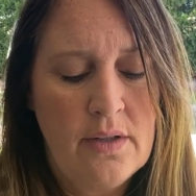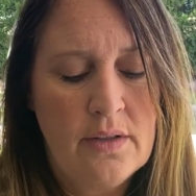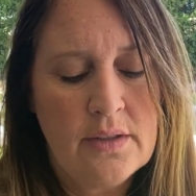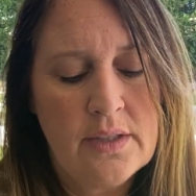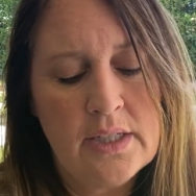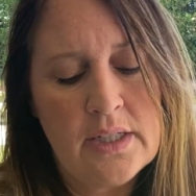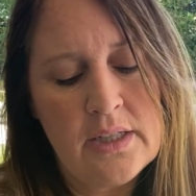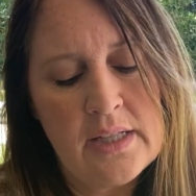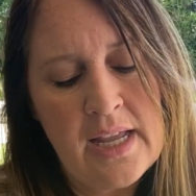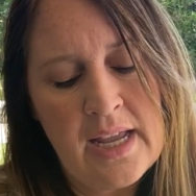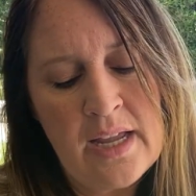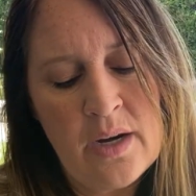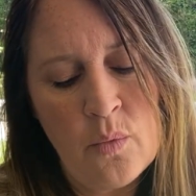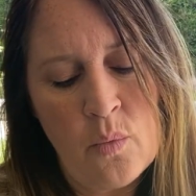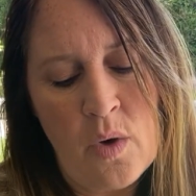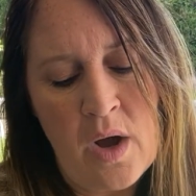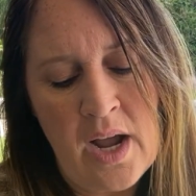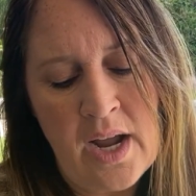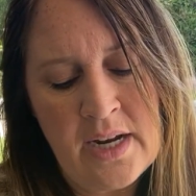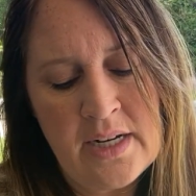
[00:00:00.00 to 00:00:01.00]
Little Ann
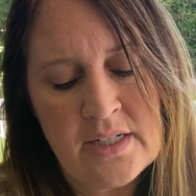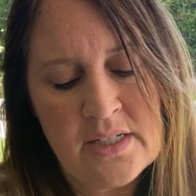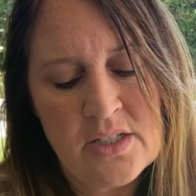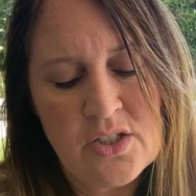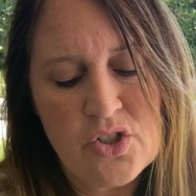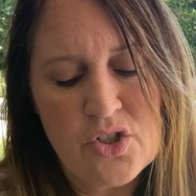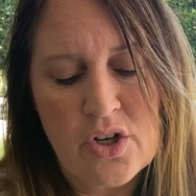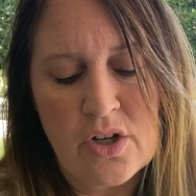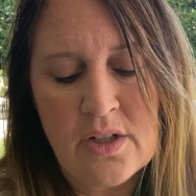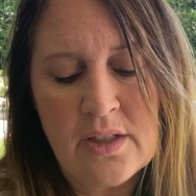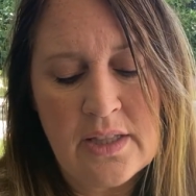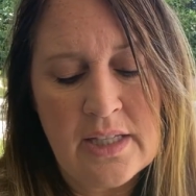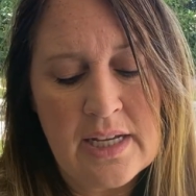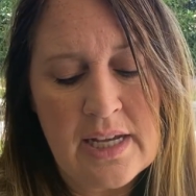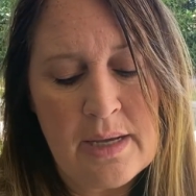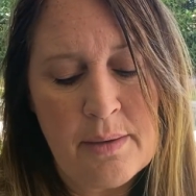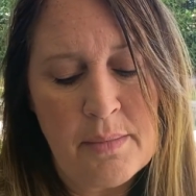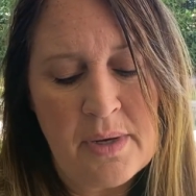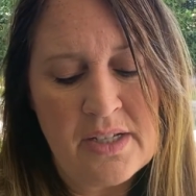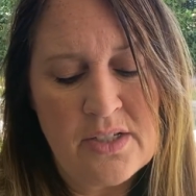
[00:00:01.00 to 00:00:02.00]
whined and started
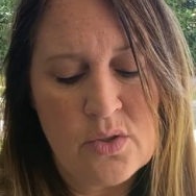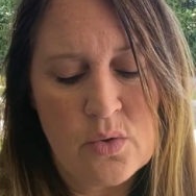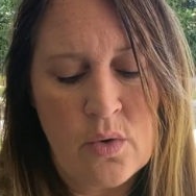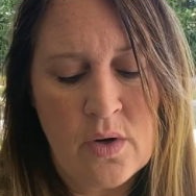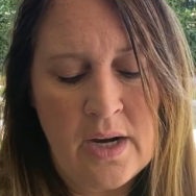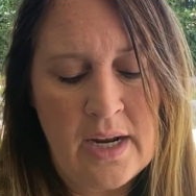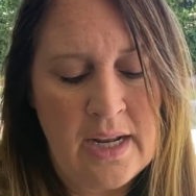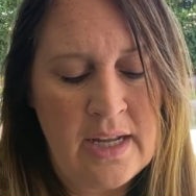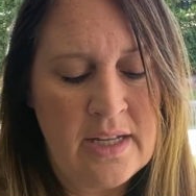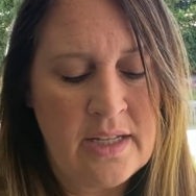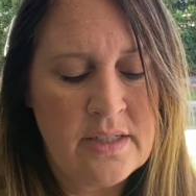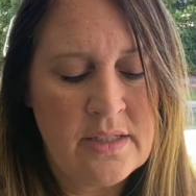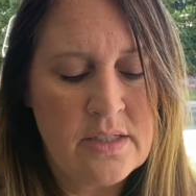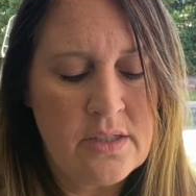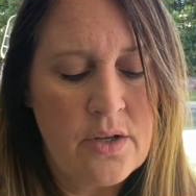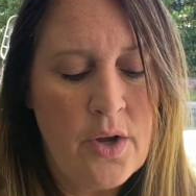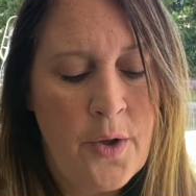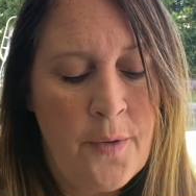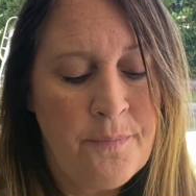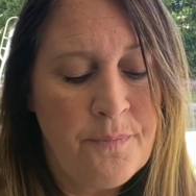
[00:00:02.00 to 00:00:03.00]
licking my sore
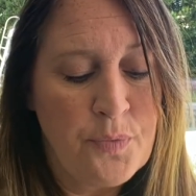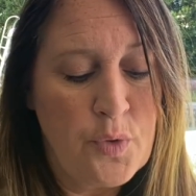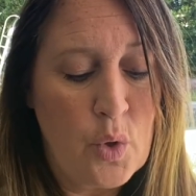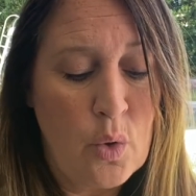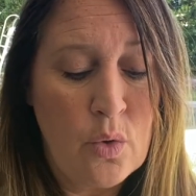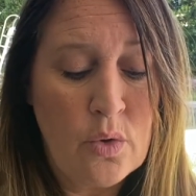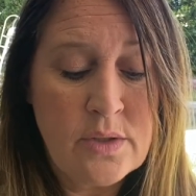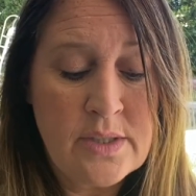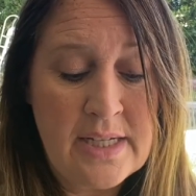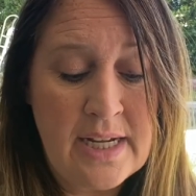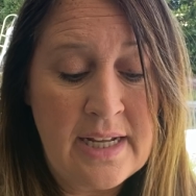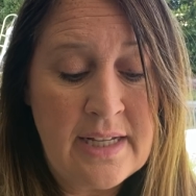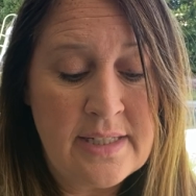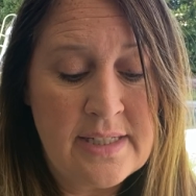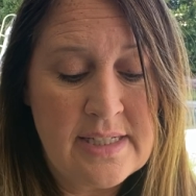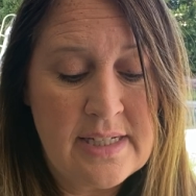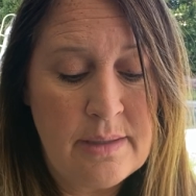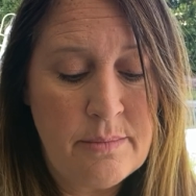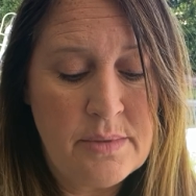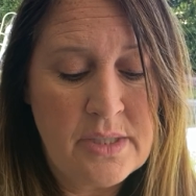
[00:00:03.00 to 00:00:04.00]
hands. Old Dan
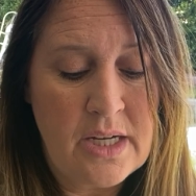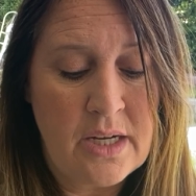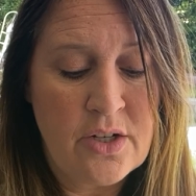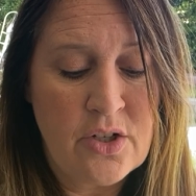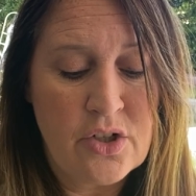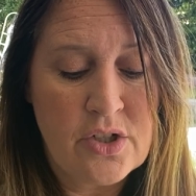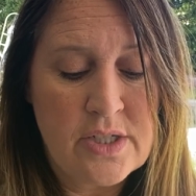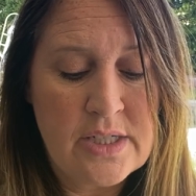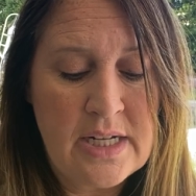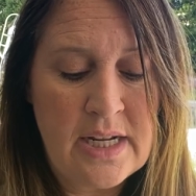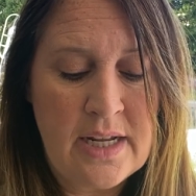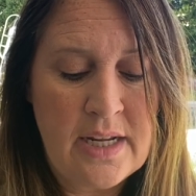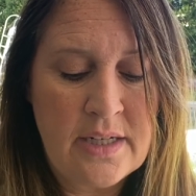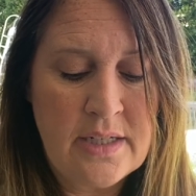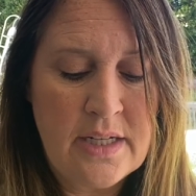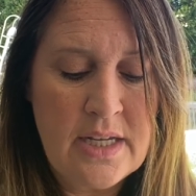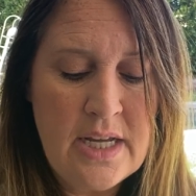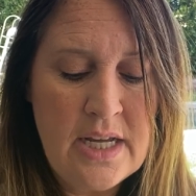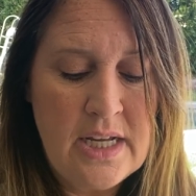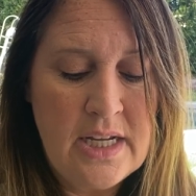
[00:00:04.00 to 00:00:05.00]
seemed to
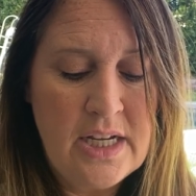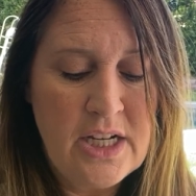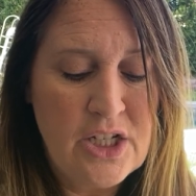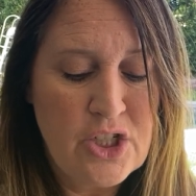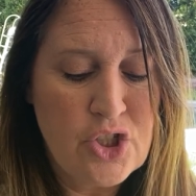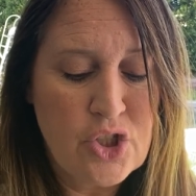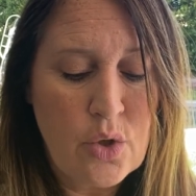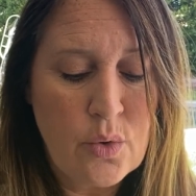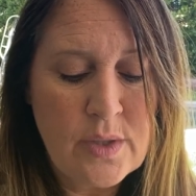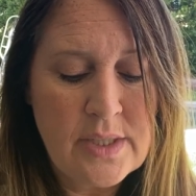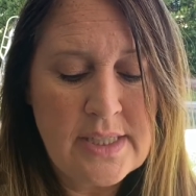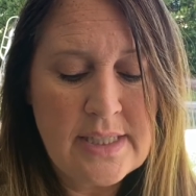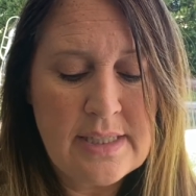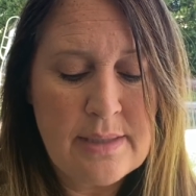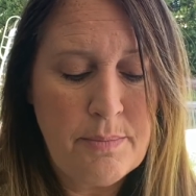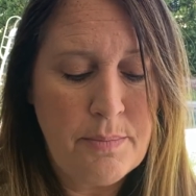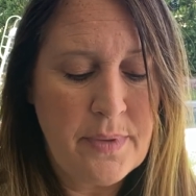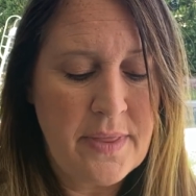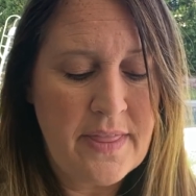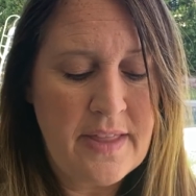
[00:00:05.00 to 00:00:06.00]
understand. He showed his
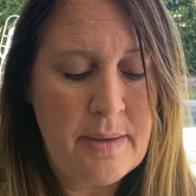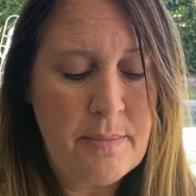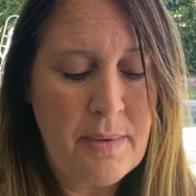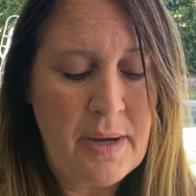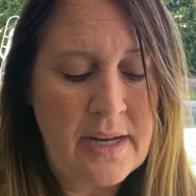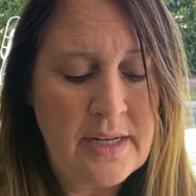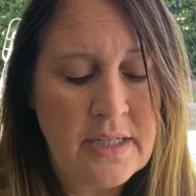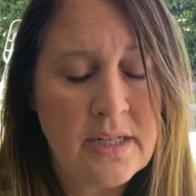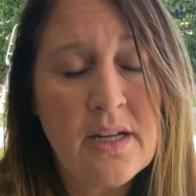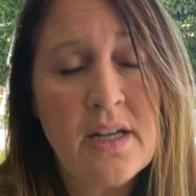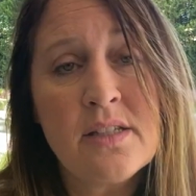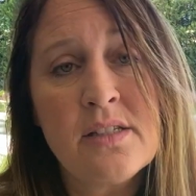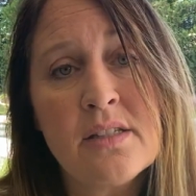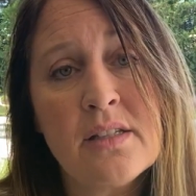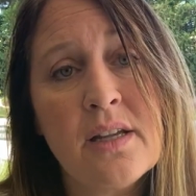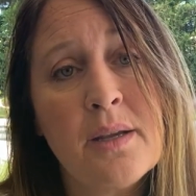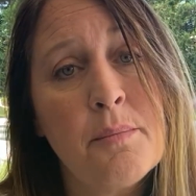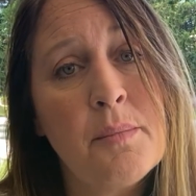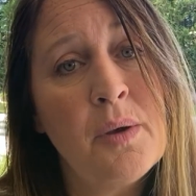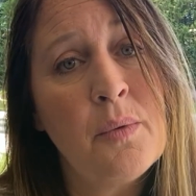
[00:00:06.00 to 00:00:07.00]
sympathy by
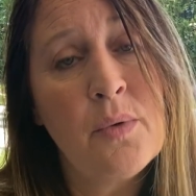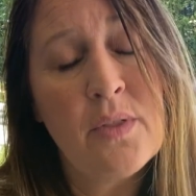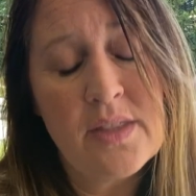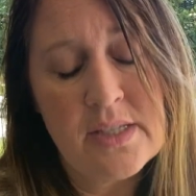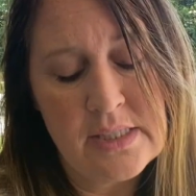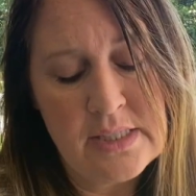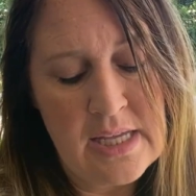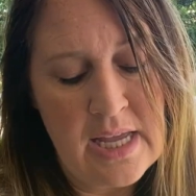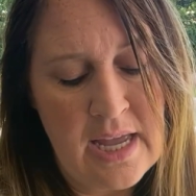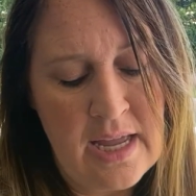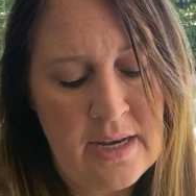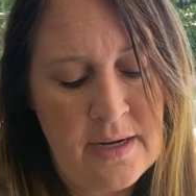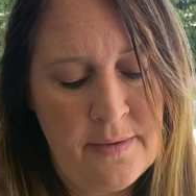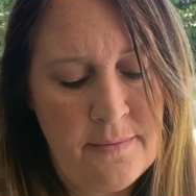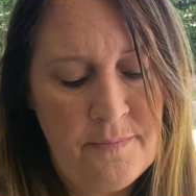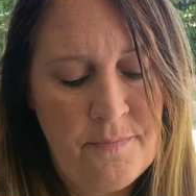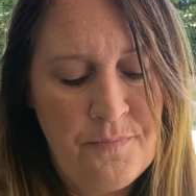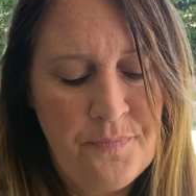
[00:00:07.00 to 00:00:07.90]
nuzzling me with his head.